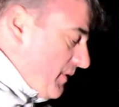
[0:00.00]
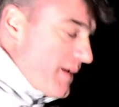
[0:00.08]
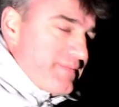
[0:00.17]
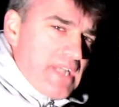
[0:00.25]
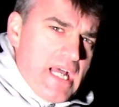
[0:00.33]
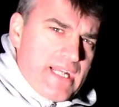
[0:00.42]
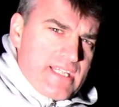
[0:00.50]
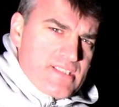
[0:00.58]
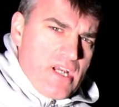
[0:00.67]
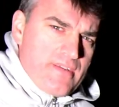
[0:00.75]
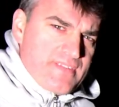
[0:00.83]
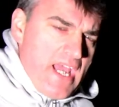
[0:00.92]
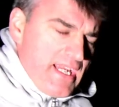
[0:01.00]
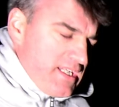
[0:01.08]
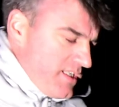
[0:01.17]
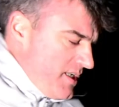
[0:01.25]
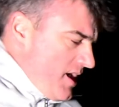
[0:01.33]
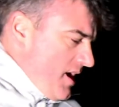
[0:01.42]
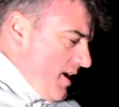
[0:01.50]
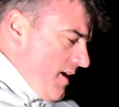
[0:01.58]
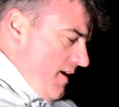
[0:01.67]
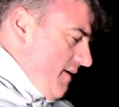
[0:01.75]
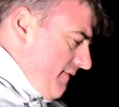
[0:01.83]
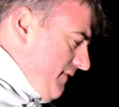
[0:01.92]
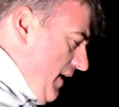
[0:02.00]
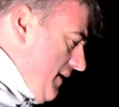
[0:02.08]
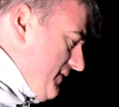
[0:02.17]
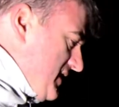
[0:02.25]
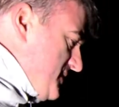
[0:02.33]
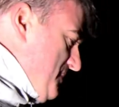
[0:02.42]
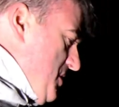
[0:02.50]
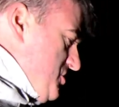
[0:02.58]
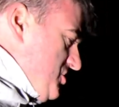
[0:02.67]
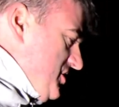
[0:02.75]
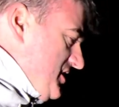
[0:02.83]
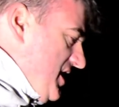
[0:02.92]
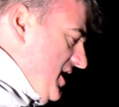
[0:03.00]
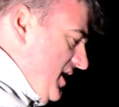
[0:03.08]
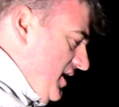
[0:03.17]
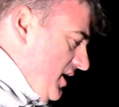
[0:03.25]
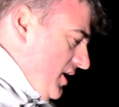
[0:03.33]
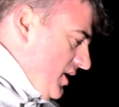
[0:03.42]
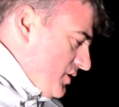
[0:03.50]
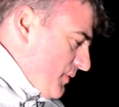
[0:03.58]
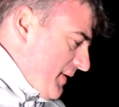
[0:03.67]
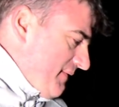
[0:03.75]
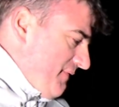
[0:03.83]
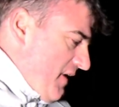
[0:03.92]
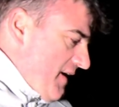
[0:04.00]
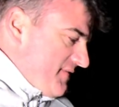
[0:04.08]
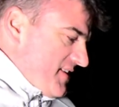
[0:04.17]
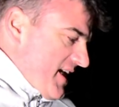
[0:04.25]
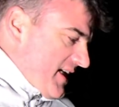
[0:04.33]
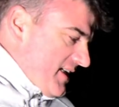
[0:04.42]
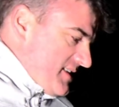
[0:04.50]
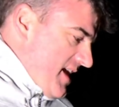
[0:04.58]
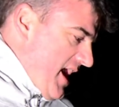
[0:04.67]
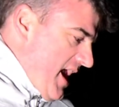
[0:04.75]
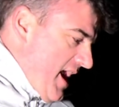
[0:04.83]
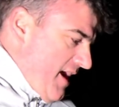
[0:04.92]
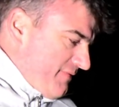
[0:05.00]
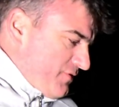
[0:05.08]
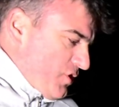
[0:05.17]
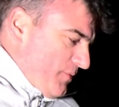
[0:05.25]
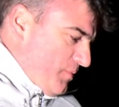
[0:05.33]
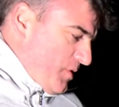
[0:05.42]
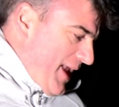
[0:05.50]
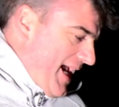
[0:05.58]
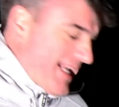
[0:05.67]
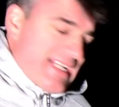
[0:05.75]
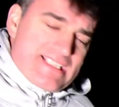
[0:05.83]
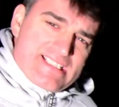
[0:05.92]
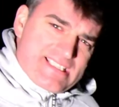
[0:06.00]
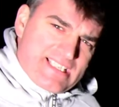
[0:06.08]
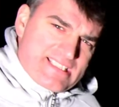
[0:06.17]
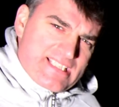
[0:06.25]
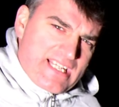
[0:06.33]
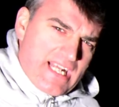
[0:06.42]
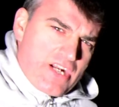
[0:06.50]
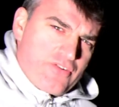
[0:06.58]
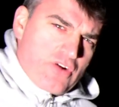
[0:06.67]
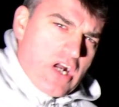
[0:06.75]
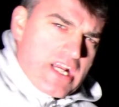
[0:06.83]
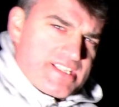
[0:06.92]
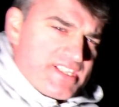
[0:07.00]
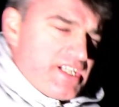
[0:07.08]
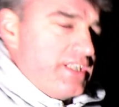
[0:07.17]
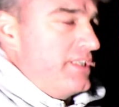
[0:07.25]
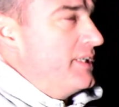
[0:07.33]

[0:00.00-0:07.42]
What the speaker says: I've done is I've taken 5 exposures, 25 seconds, f2.8 and 1600 ISO.